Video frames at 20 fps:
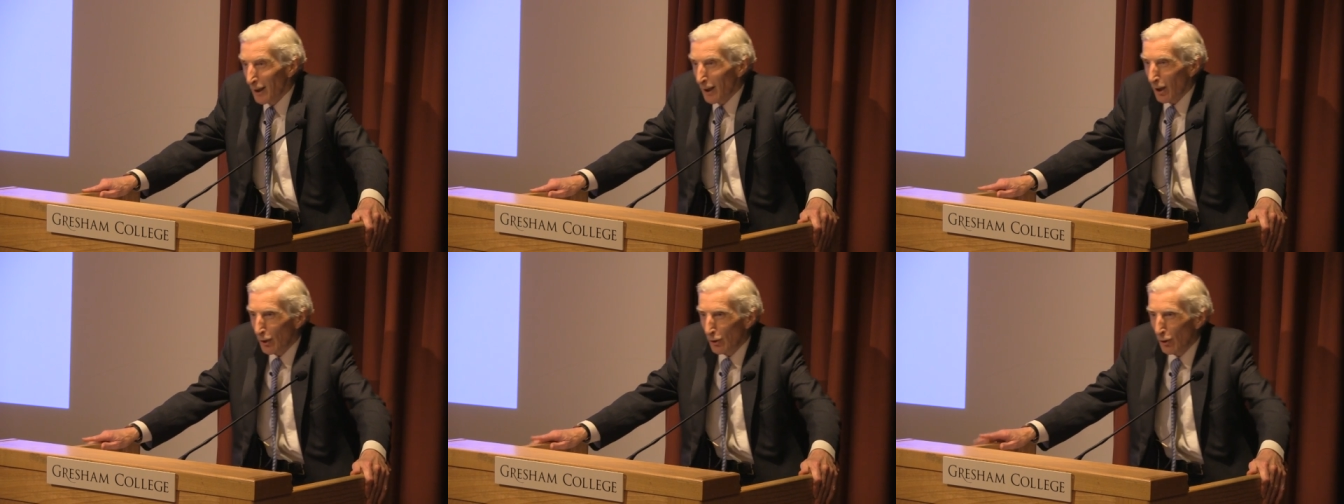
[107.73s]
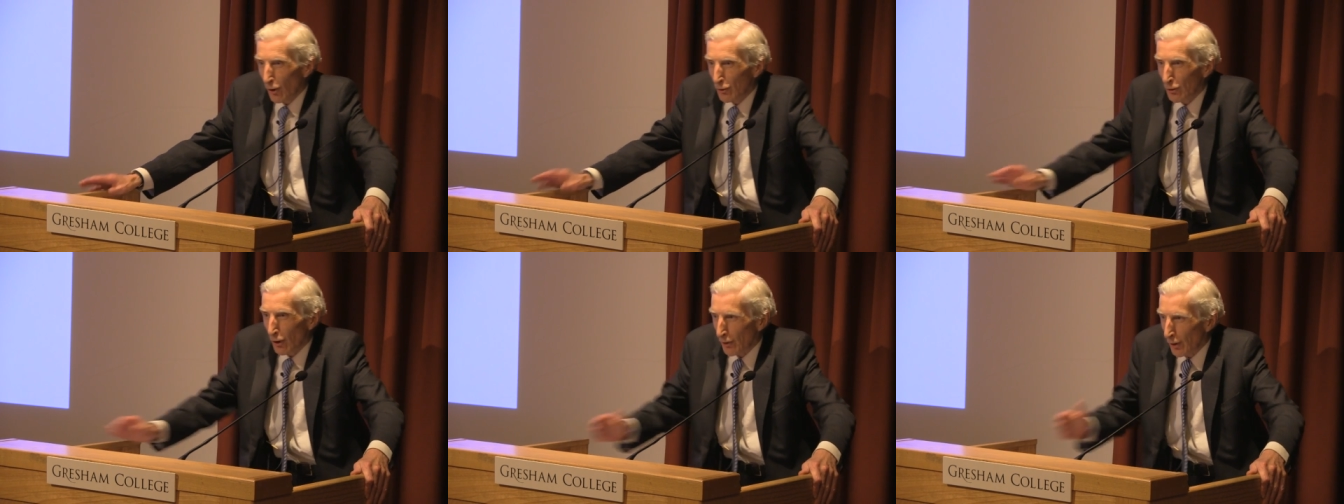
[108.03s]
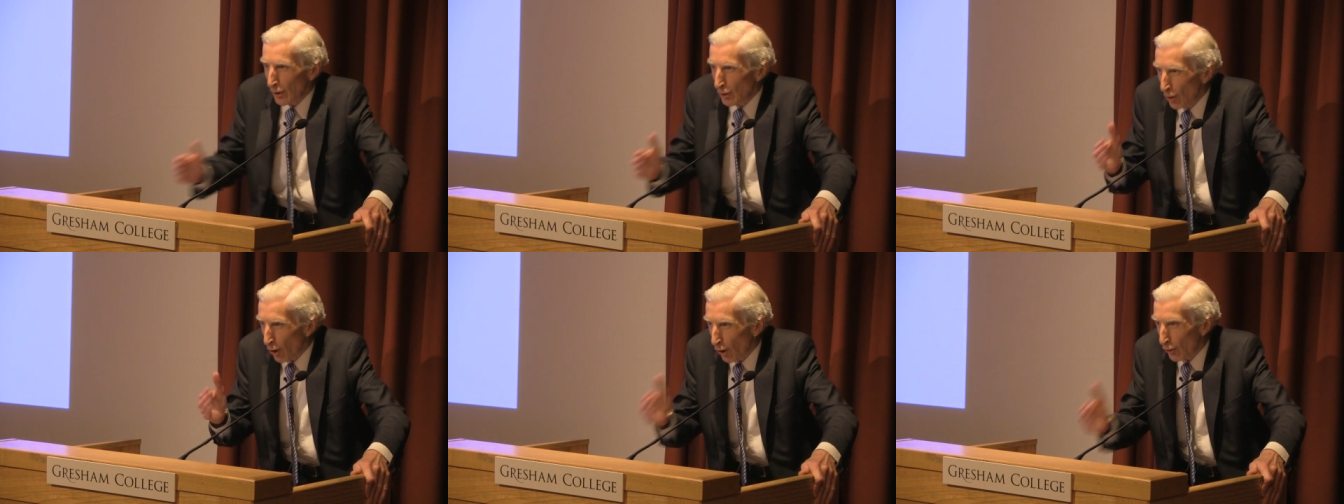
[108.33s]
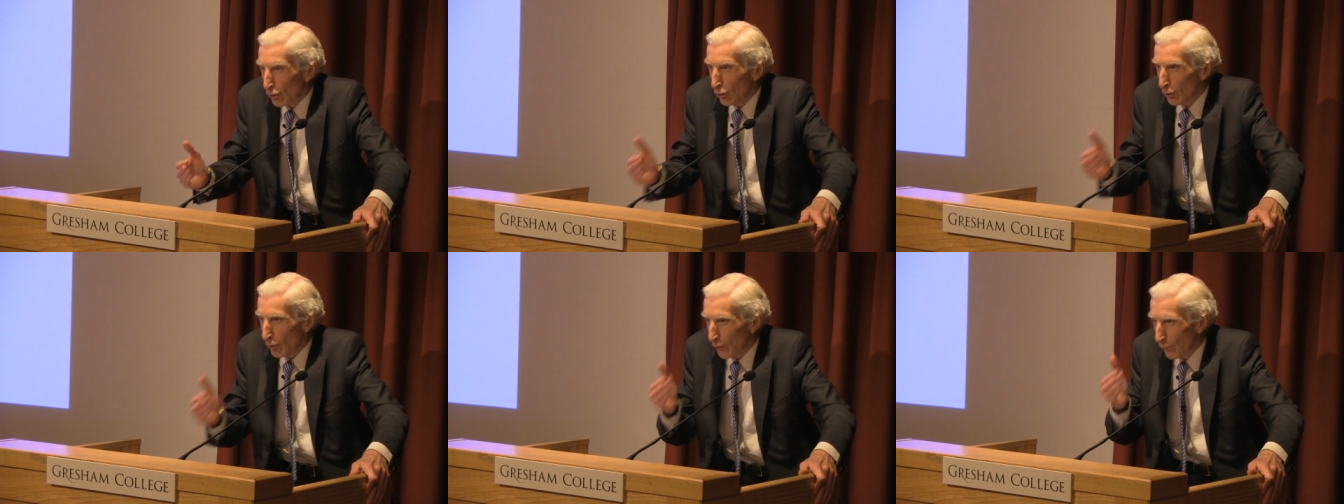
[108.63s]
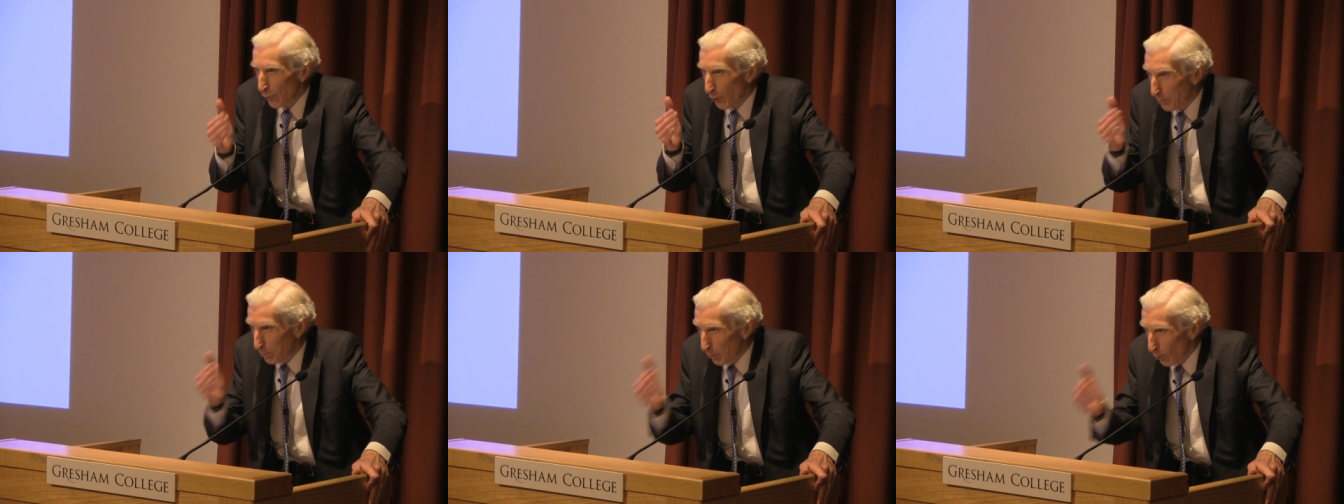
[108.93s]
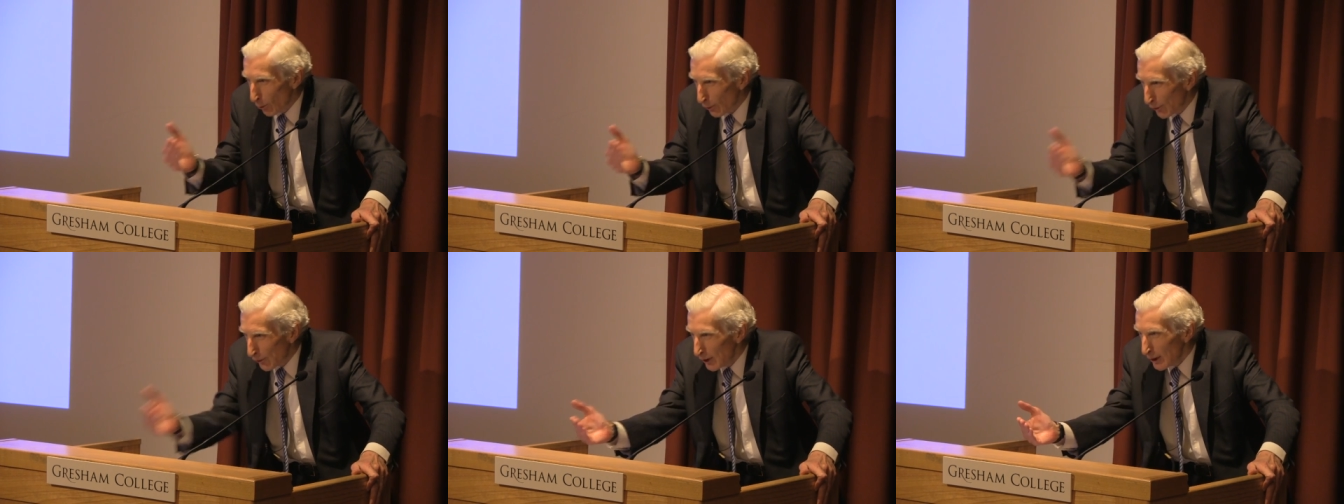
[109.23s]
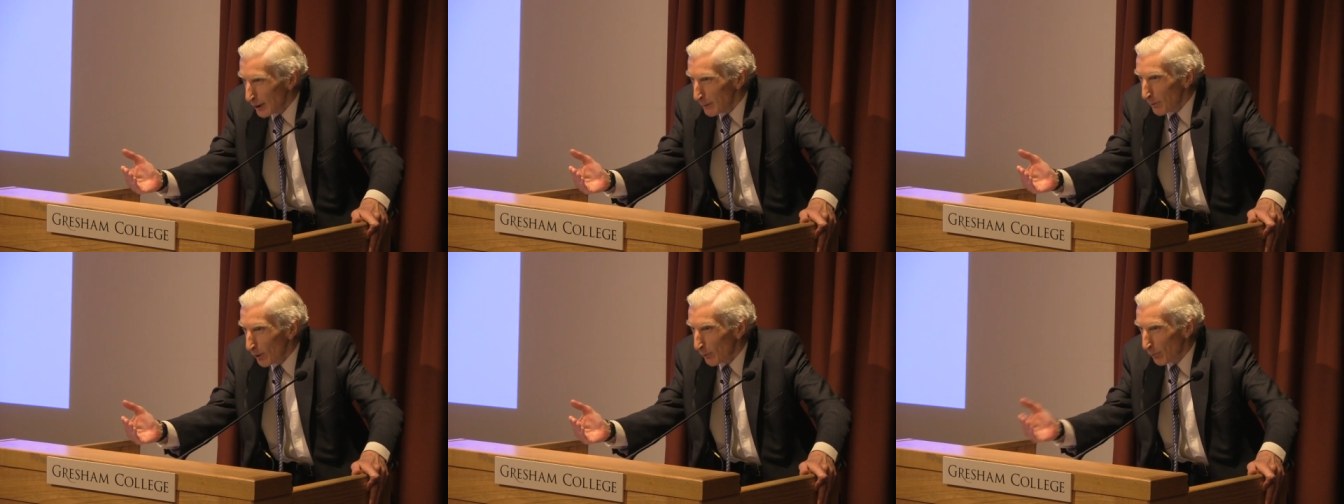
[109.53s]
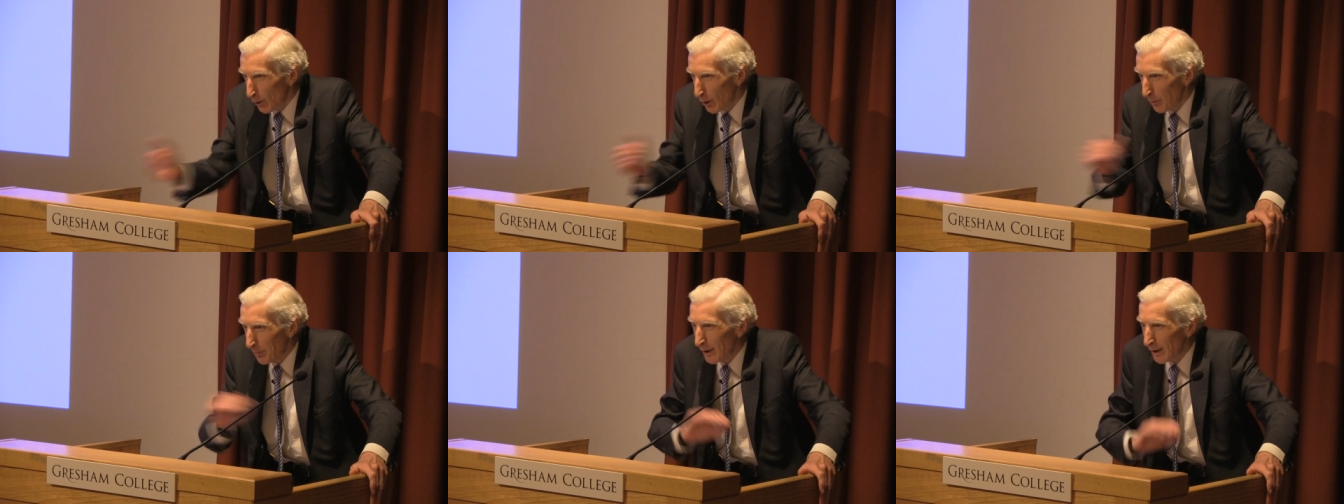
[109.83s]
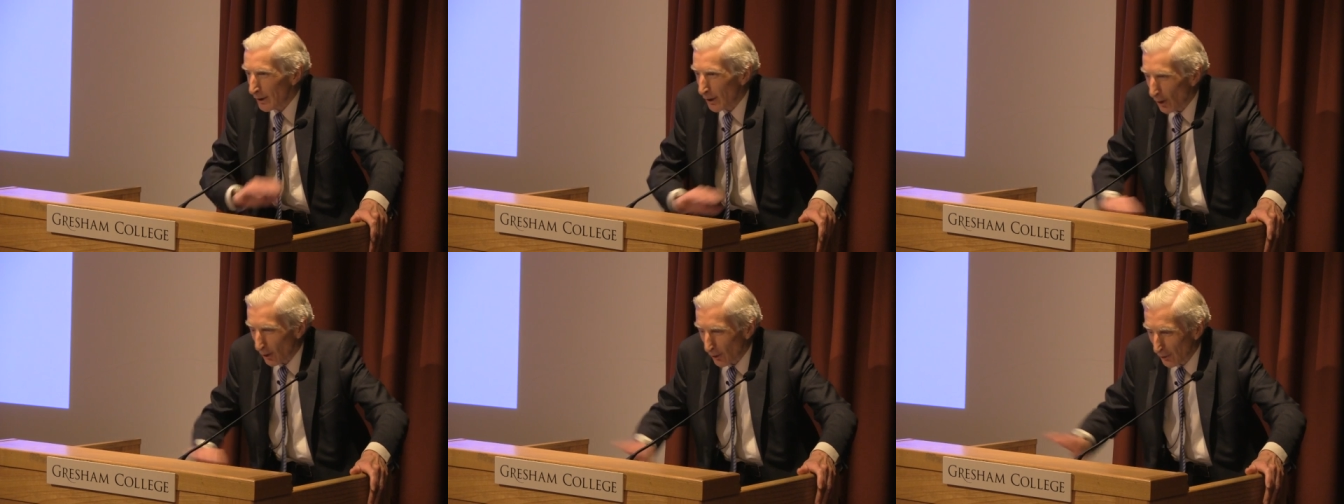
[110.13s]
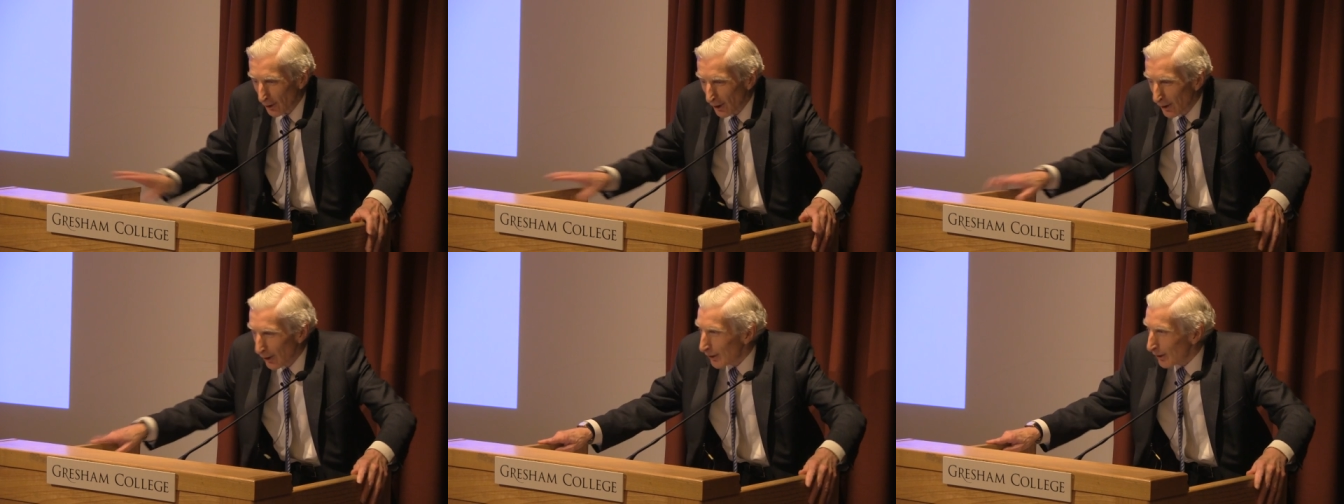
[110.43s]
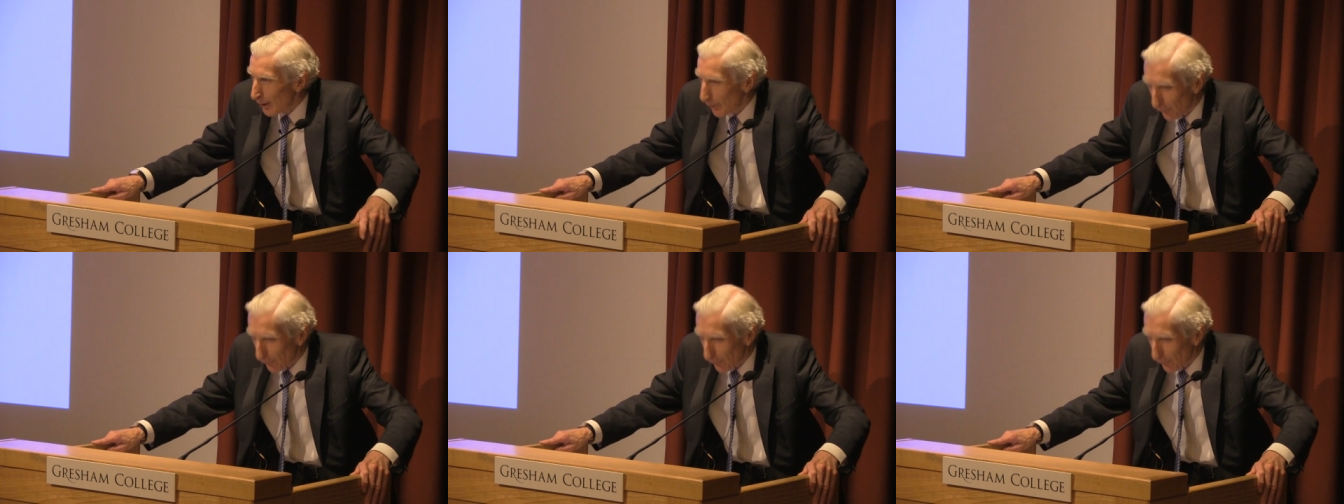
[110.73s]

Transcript: and not on a yacht or a football team, which would have been the alternative.